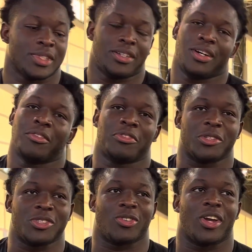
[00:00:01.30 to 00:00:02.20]
It
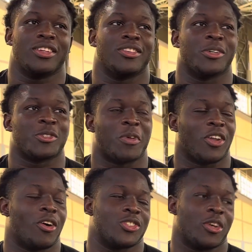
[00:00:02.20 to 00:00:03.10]
feels great. You know, it's been a
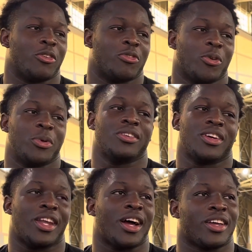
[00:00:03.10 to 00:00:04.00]
long journey for me,
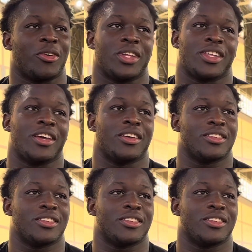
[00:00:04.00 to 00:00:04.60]
and I can only thank